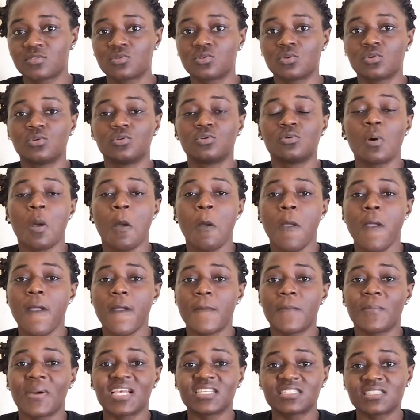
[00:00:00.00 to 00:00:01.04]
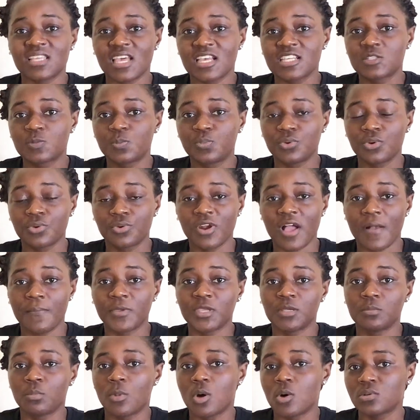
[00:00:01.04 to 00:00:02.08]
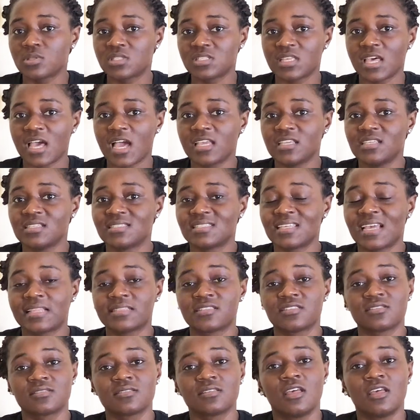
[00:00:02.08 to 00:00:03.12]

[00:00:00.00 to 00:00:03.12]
so the master's program in Malta is at